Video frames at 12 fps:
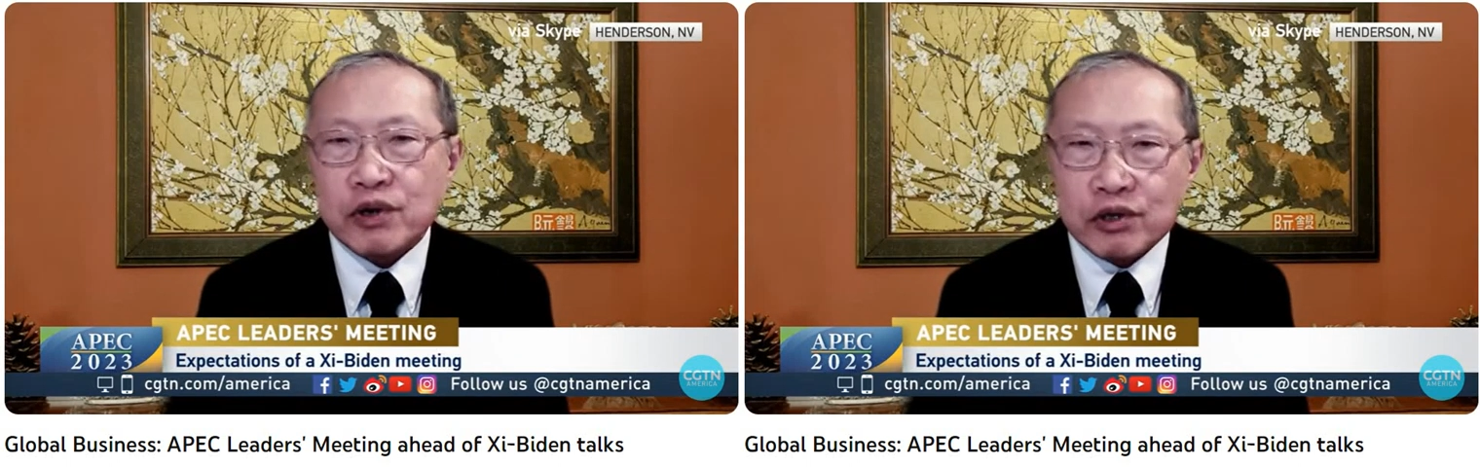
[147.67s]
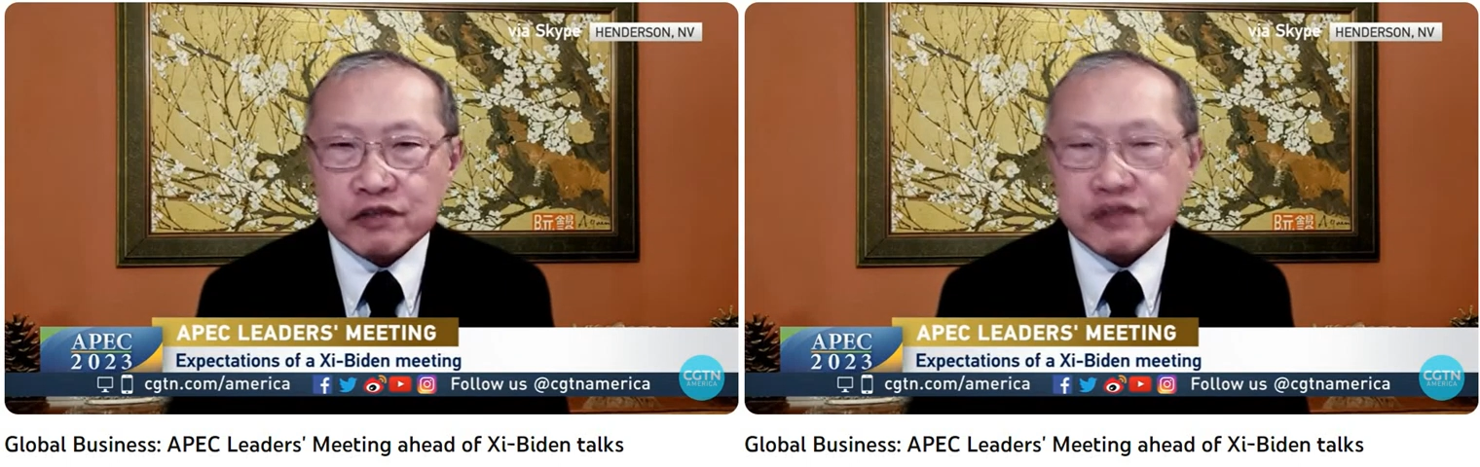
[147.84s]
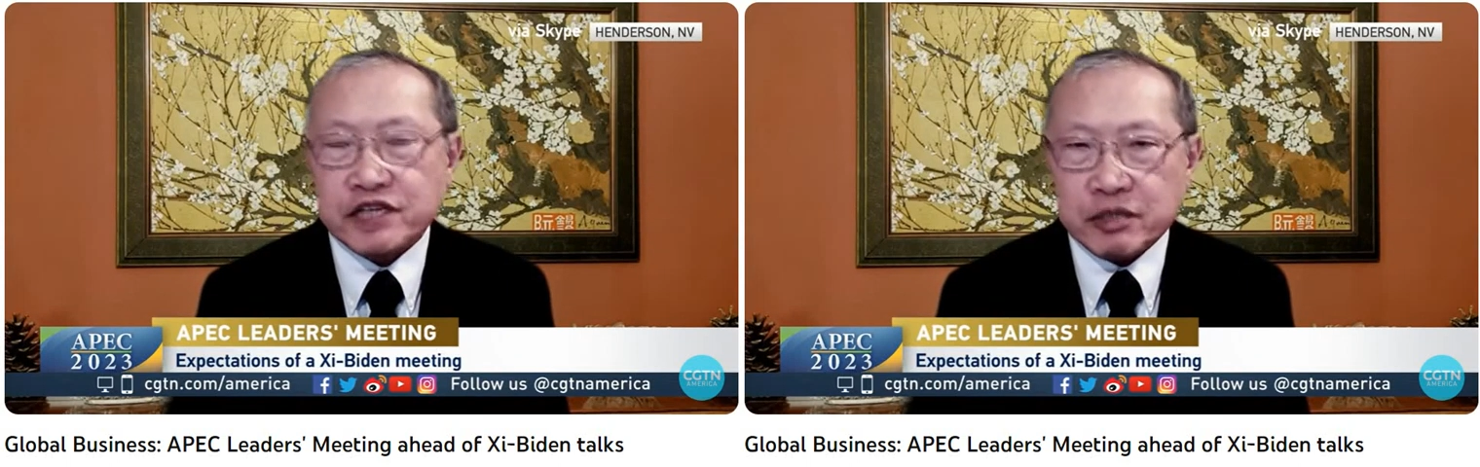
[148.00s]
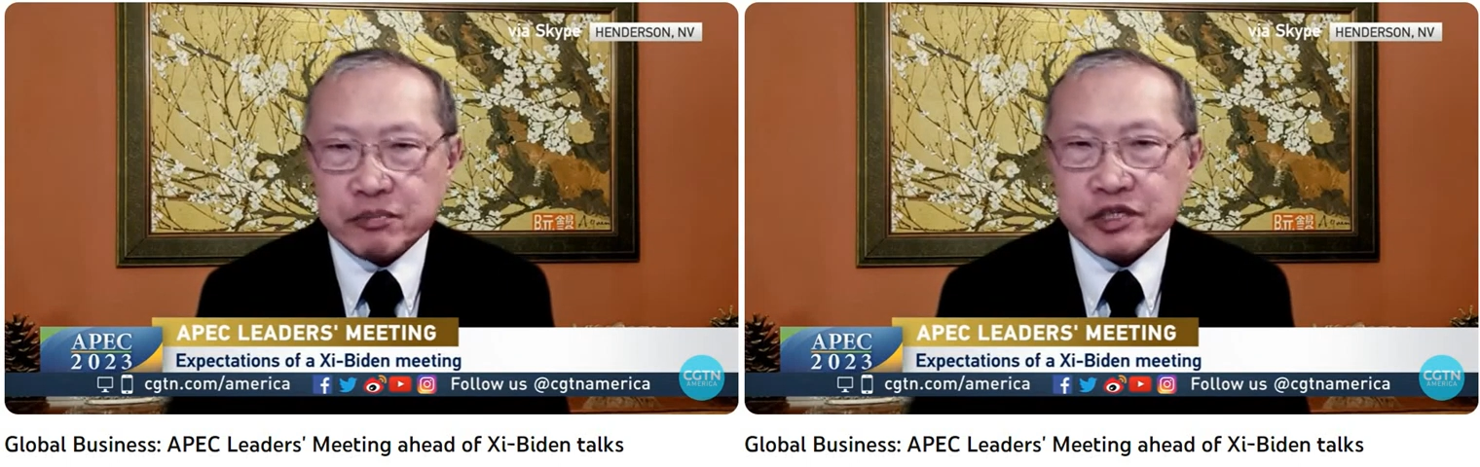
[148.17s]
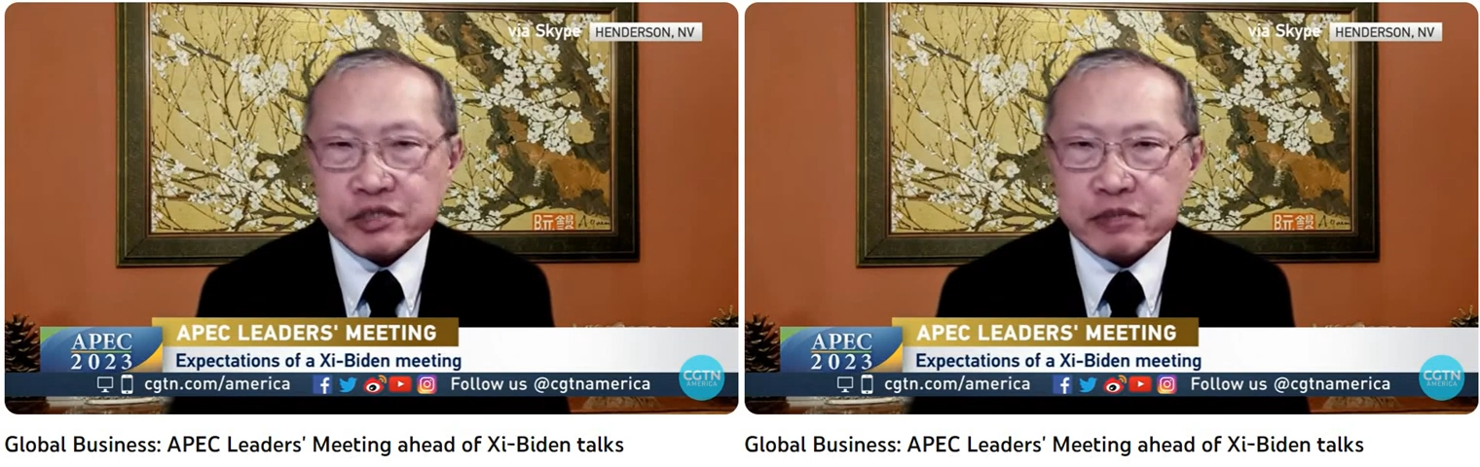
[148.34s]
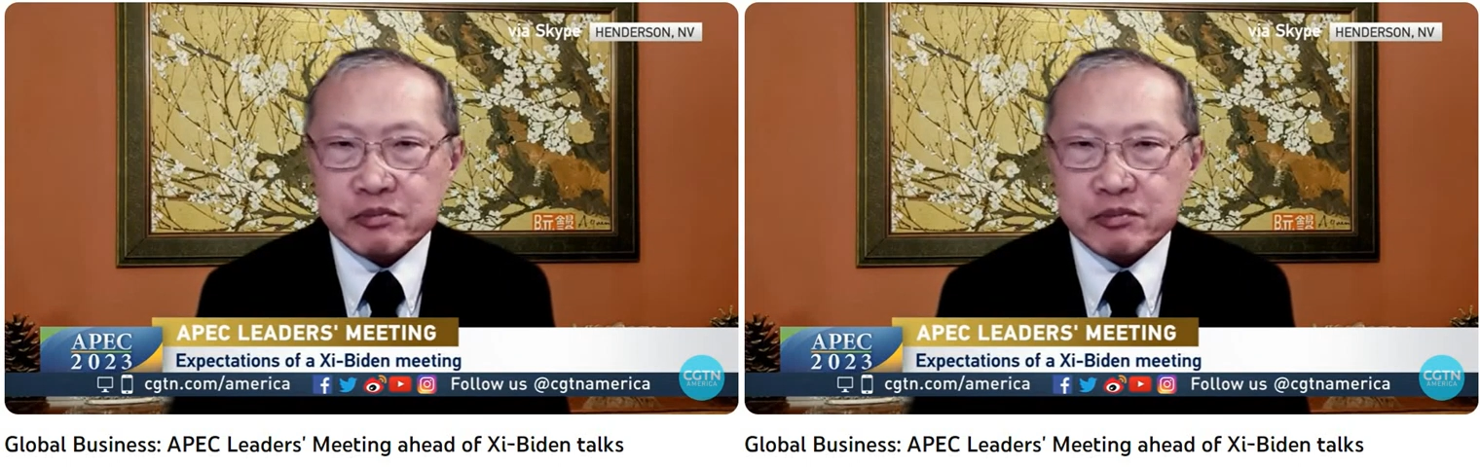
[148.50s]
all of the
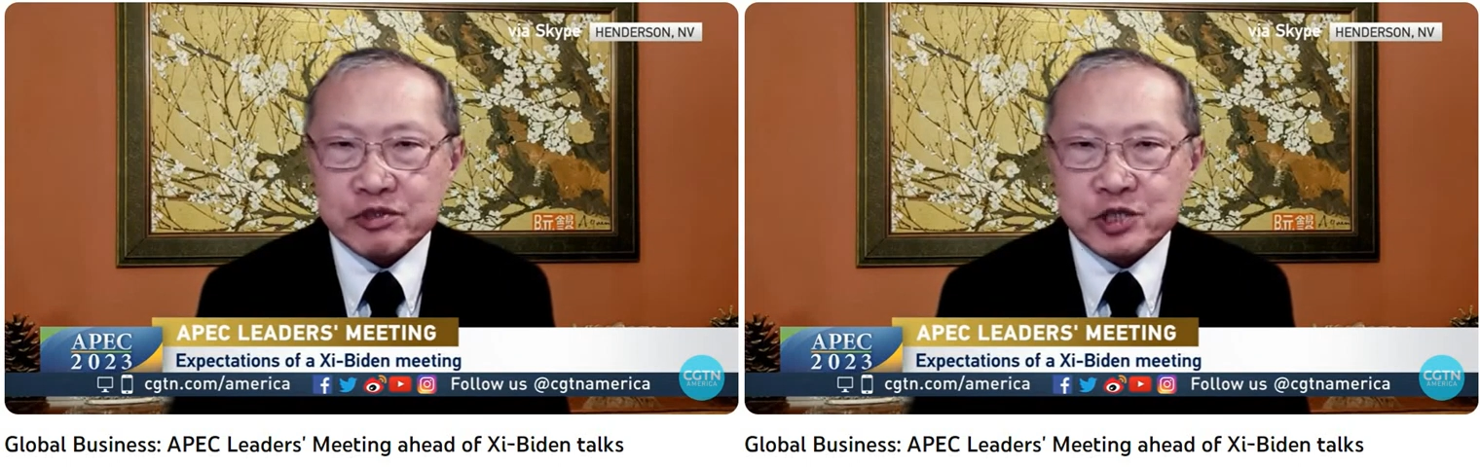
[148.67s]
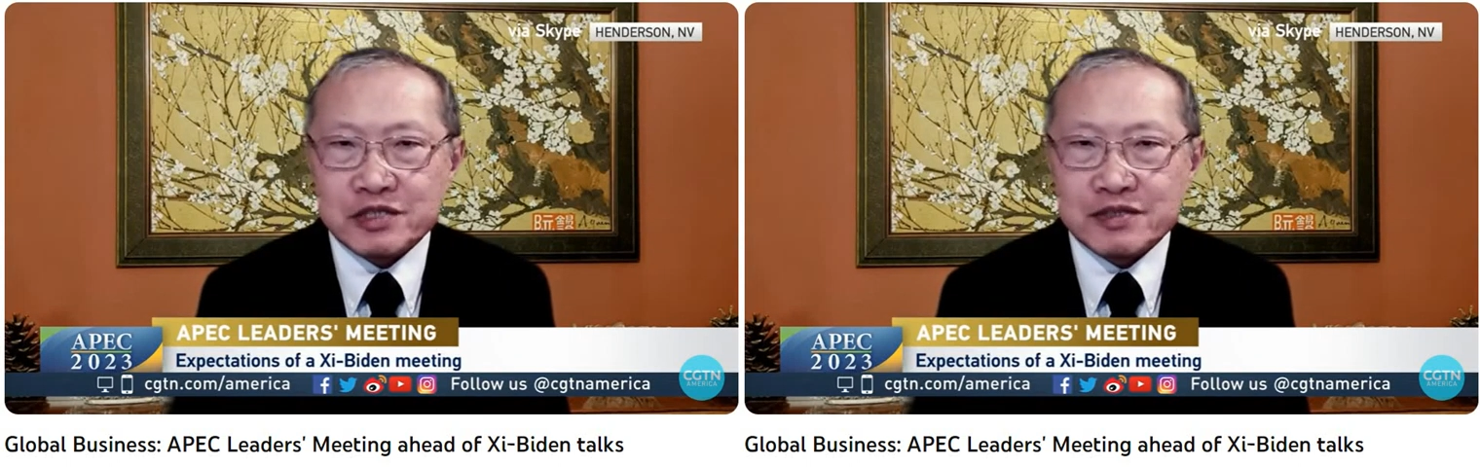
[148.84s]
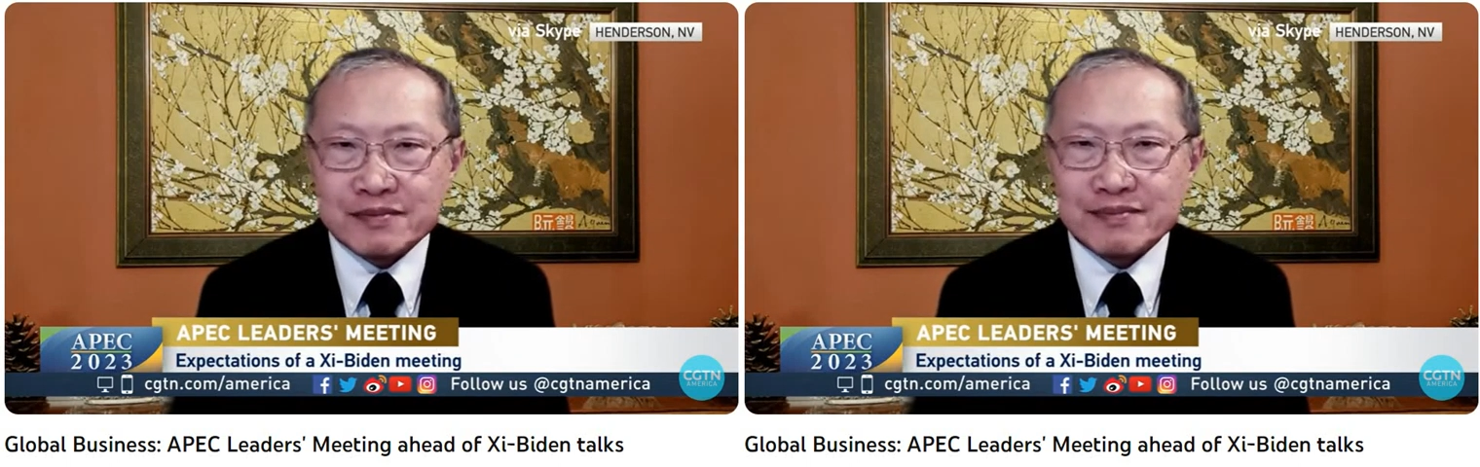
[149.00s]
APEC members.